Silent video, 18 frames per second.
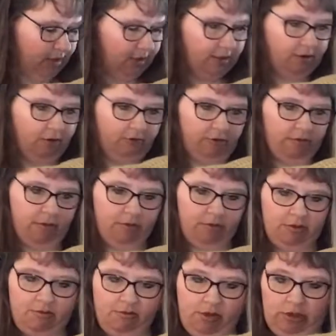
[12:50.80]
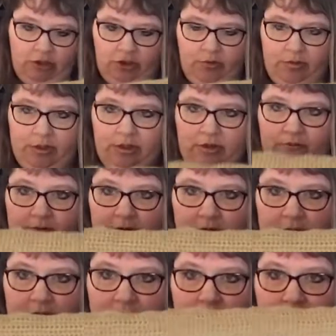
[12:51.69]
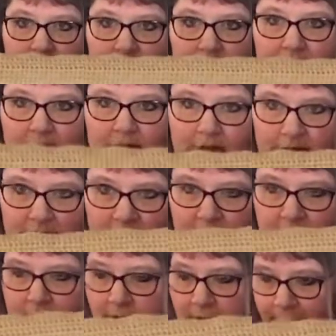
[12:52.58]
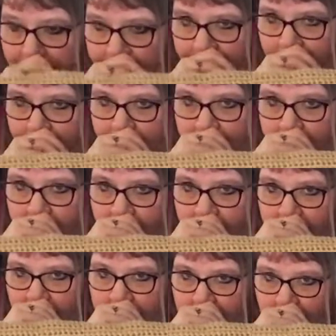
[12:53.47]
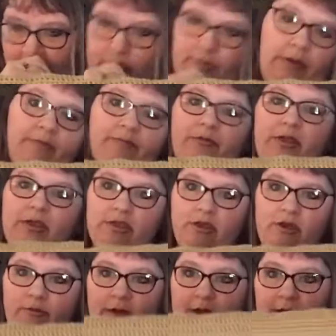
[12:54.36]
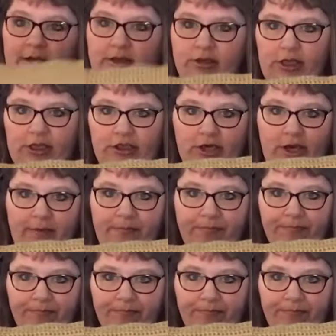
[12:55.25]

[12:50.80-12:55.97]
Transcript: Don't remember the measurements for this, but this, excuse me, is on my Etsy shop,